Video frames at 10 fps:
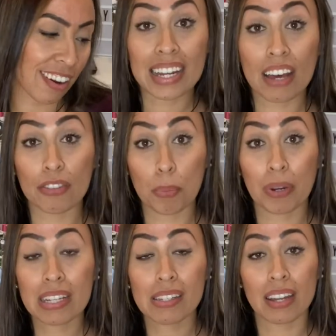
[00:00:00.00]
Now, the
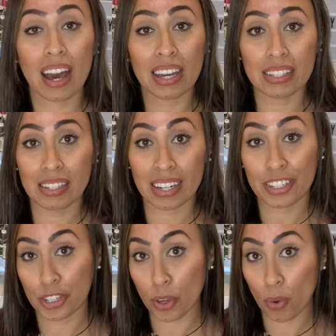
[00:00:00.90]
brands that I decided to
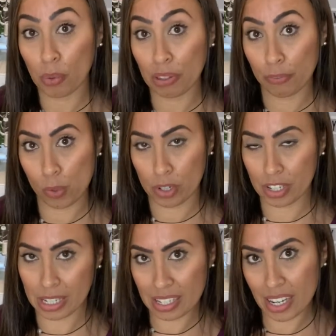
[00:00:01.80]
go with for
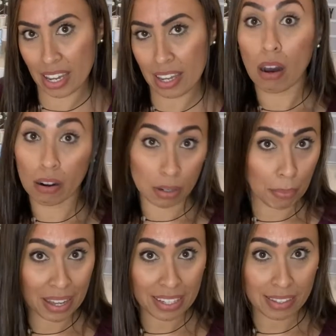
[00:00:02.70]
today, Art
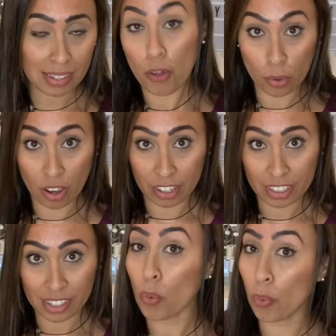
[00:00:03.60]
Minds, Folkart,
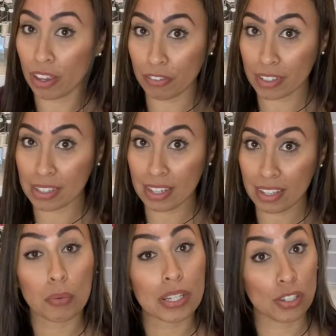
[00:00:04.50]
Waverly,
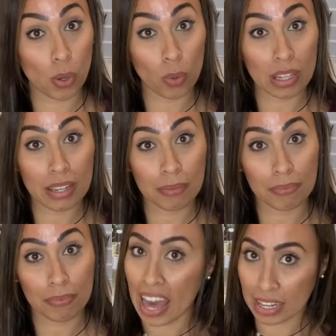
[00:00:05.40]
Rust-Oleum,
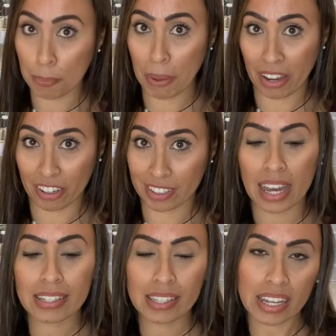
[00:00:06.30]
and Behr. I
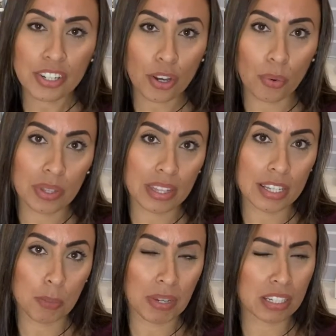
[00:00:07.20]
decided to go with these
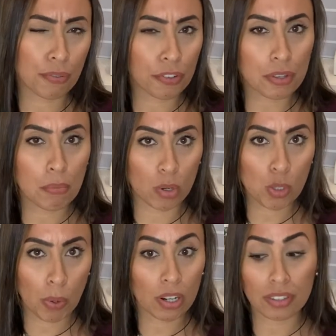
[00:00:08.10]
because for the most
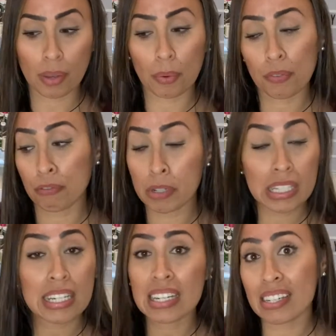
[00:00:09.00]
part, they were
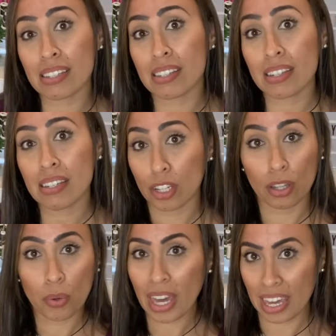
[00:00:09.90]
really easy to
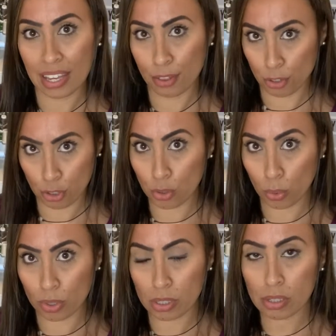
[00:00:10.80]
locate in the stores.